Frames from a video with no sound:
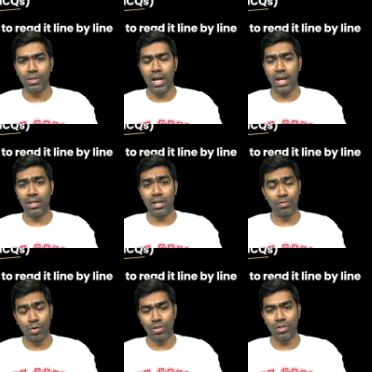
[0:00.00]
And of
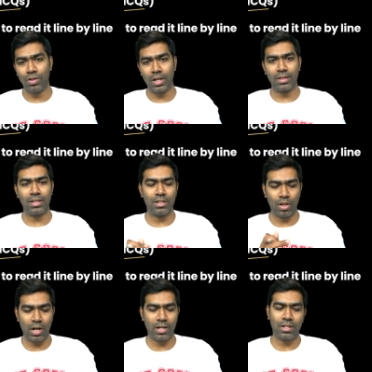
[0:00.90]
course, you know, like this
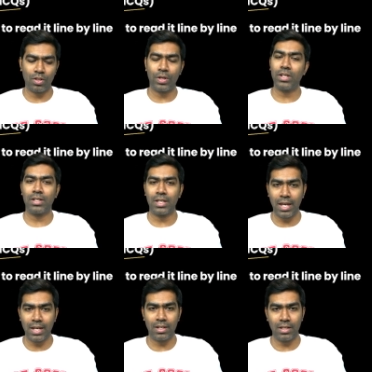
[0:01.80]
knowledge that you're going to
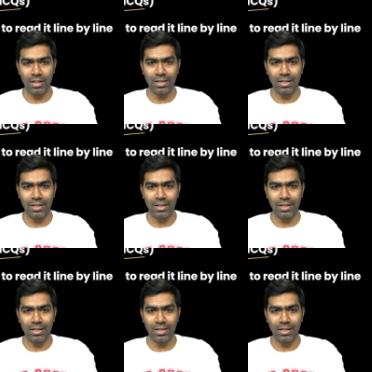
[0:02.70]
gain in the